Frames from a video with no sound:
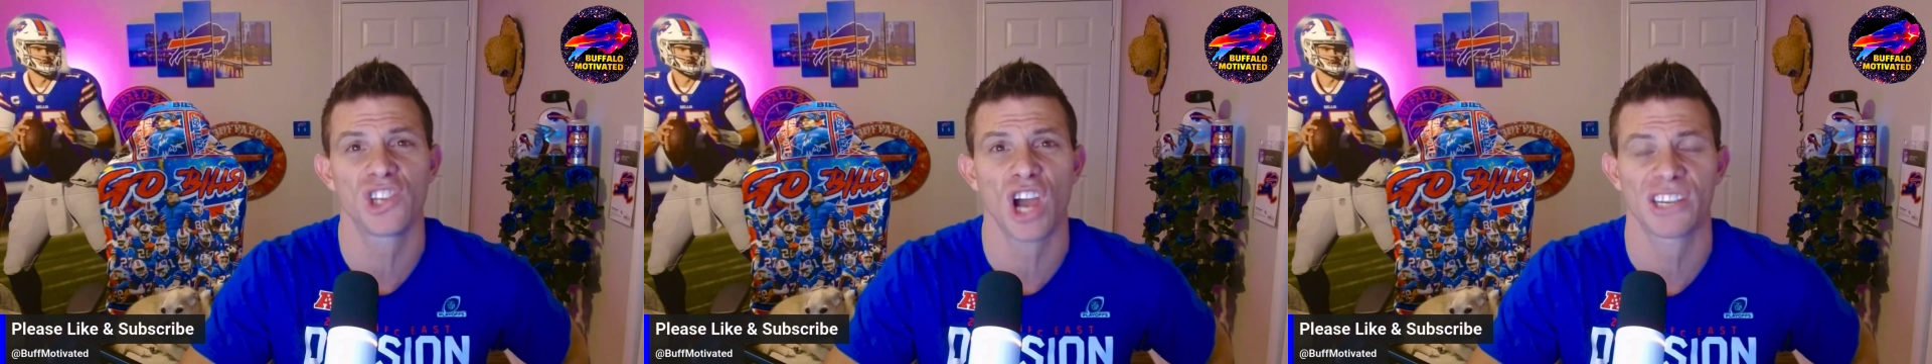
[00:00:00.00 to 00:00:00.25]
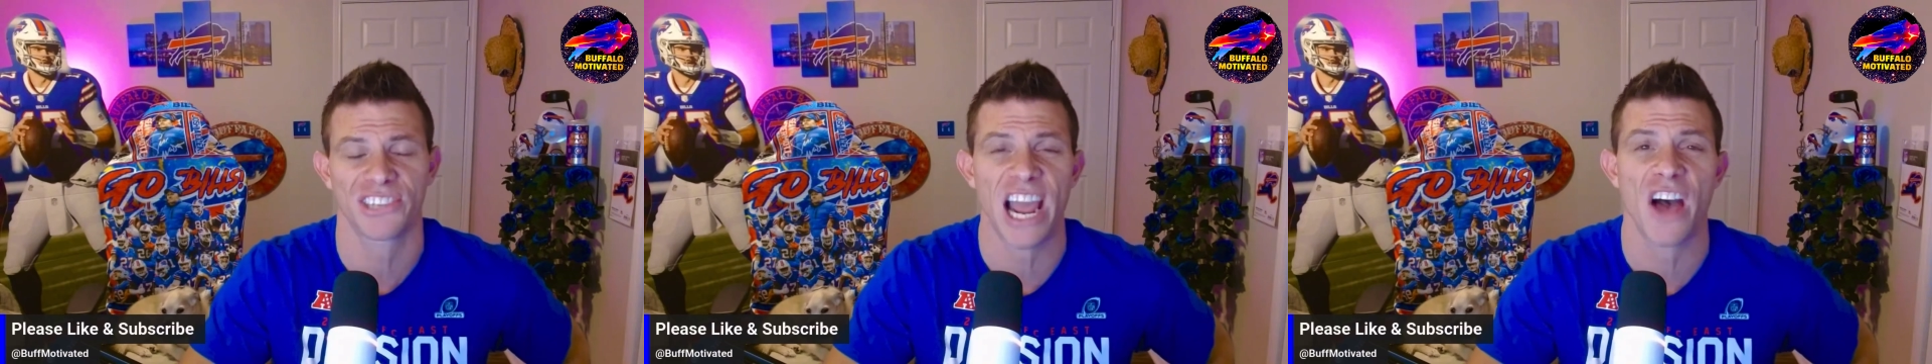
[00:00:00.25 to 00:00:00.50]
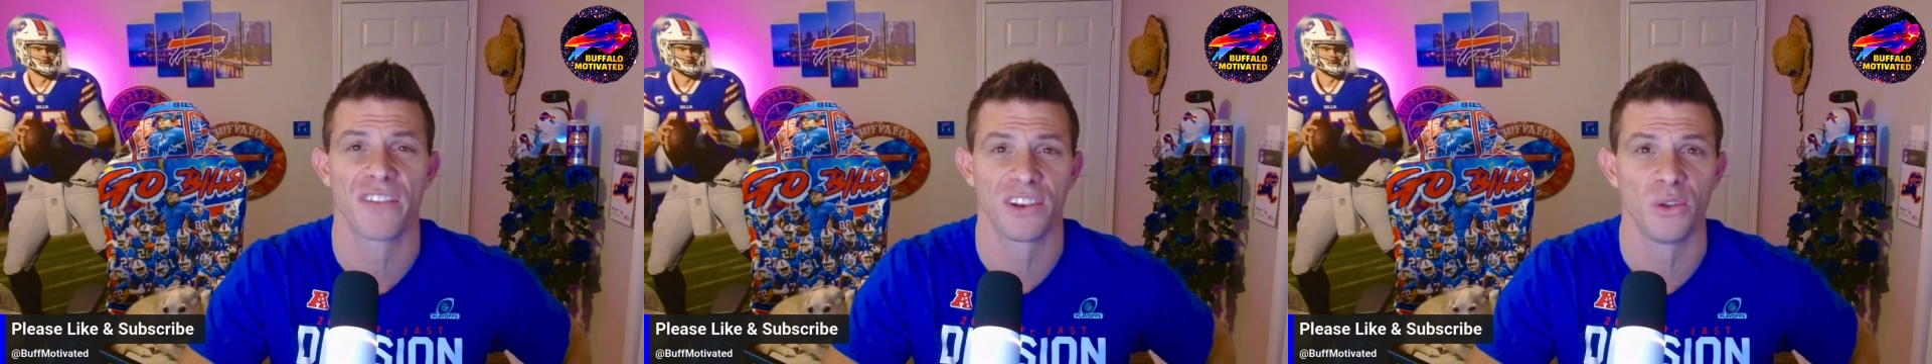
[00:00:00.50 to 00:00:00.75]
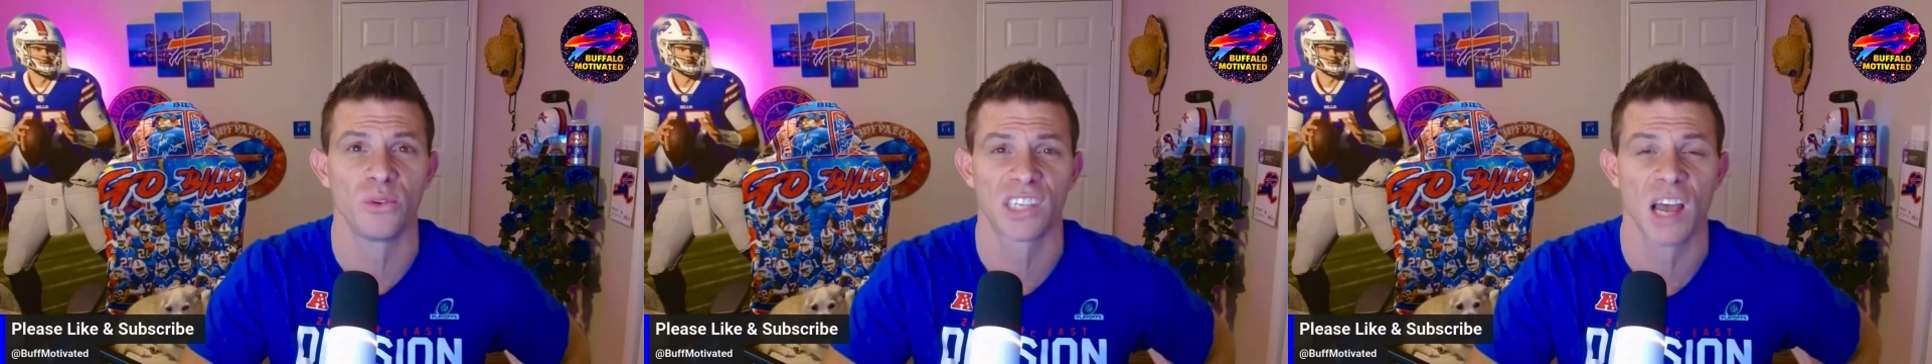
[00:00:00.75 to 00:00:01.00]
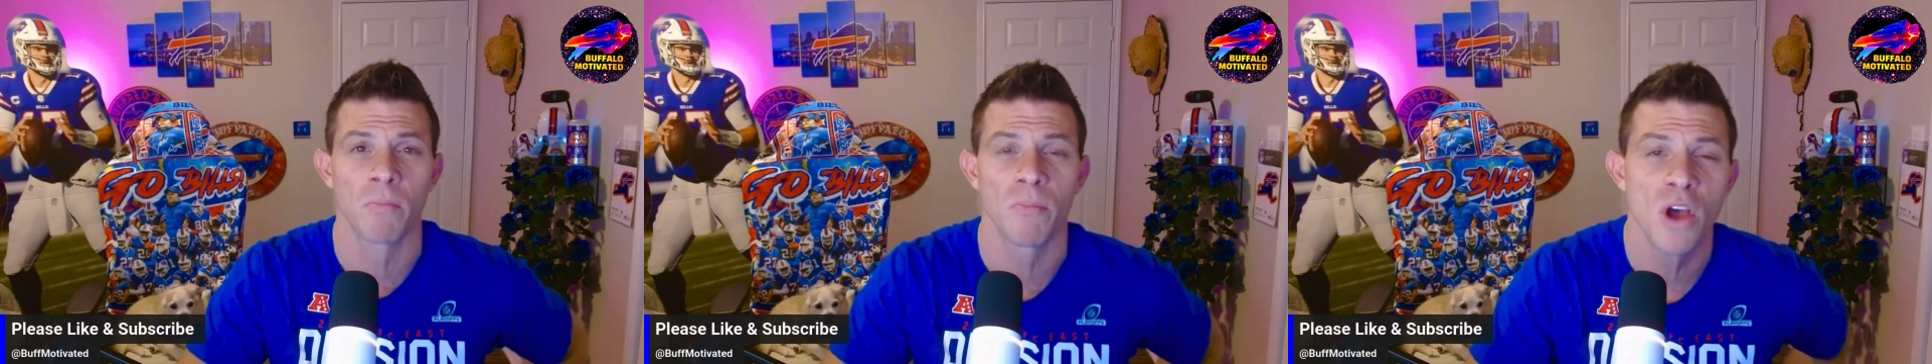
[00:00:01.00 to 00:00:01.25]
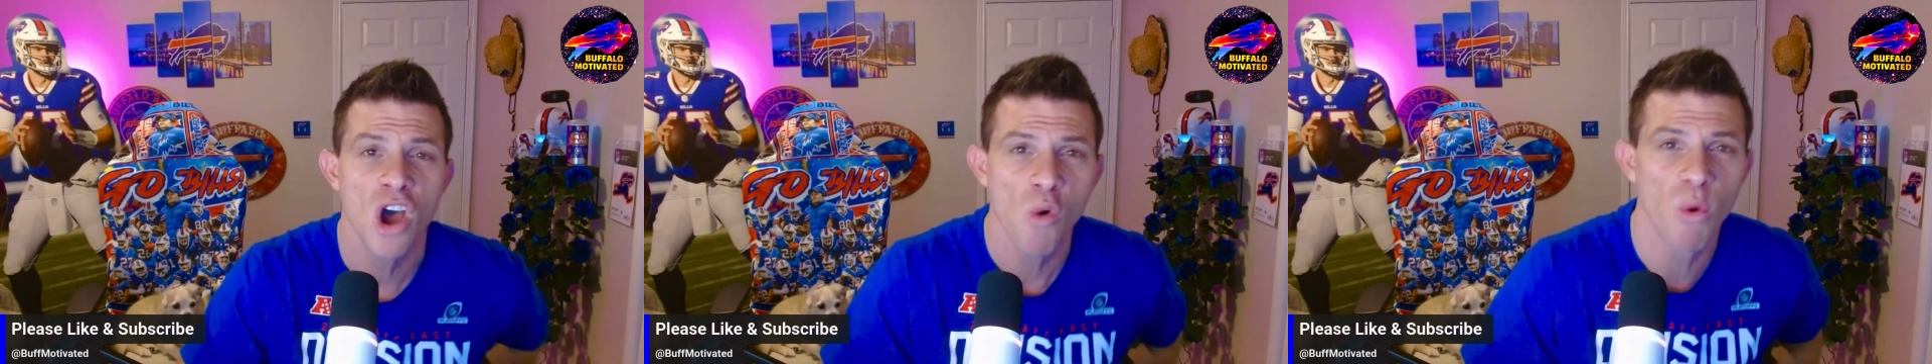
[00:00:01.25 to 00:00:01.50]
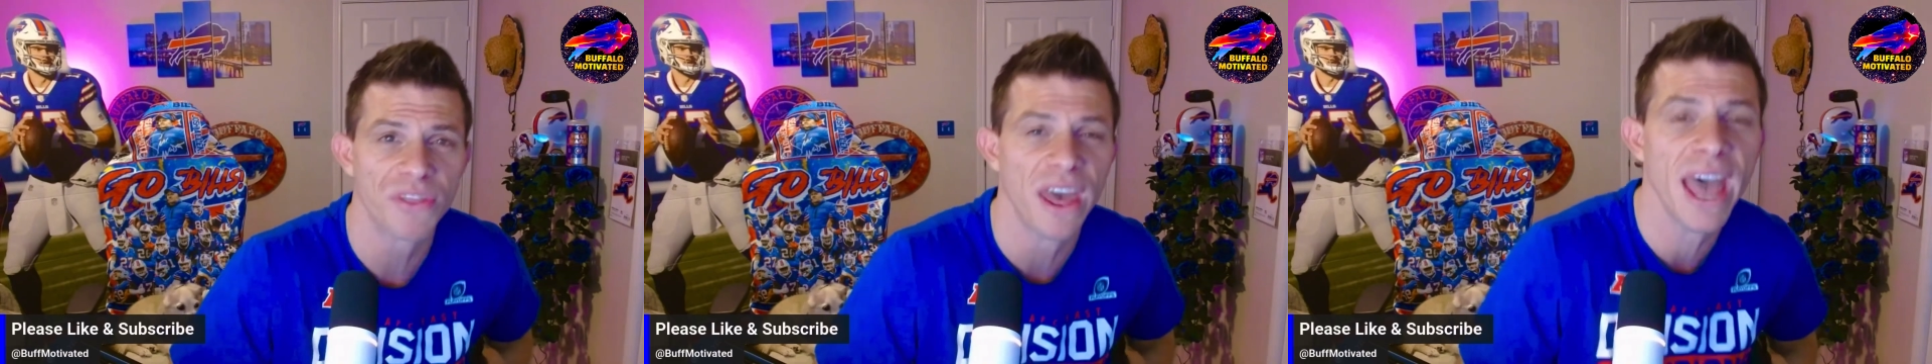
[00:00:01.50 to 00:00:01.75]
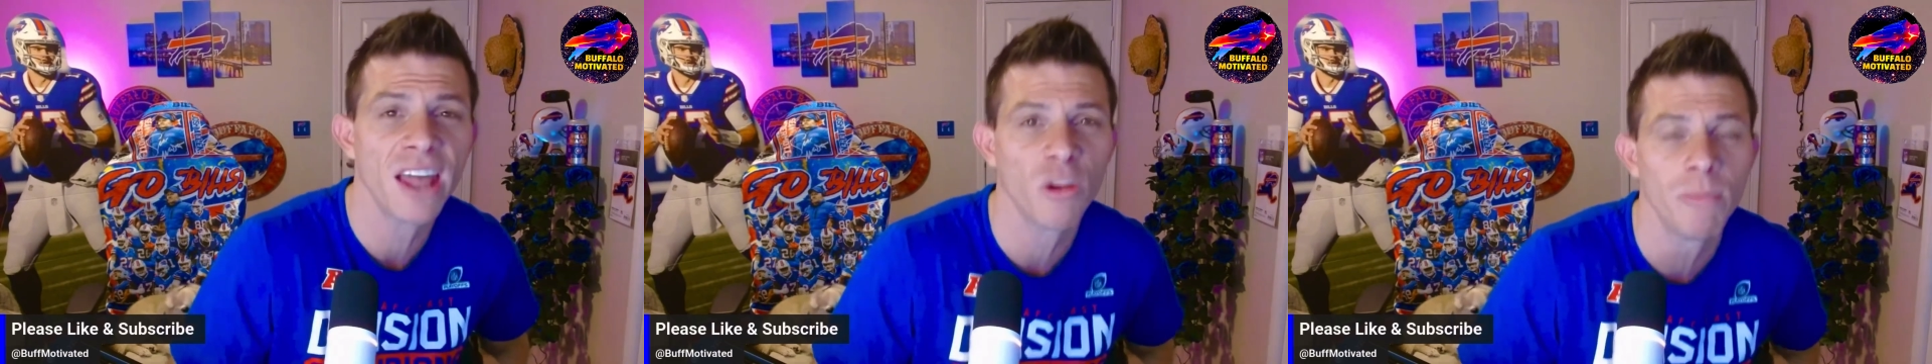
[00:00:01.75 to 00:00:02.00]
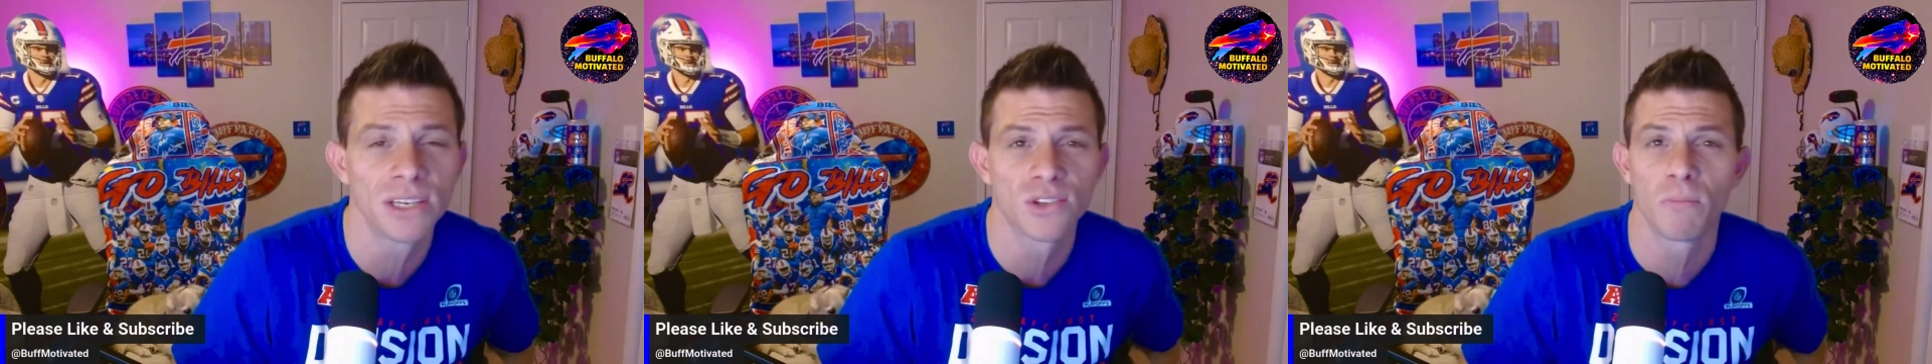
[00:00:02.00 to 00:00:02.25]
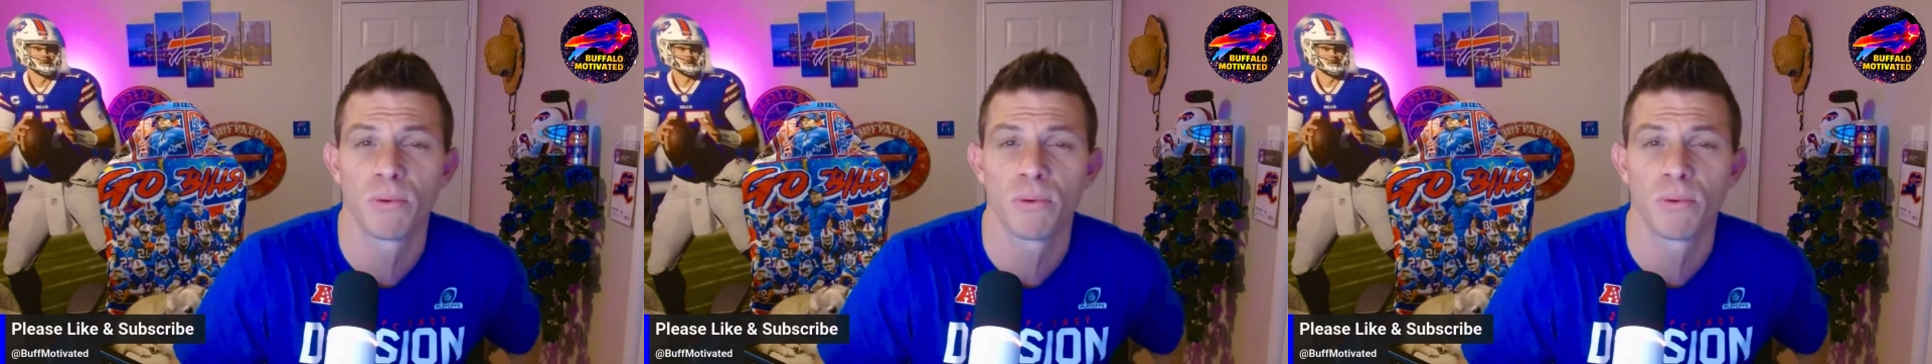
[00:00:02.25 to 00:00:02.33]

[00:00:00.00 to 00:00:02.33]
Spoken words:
Josh Allen to do something with the elemental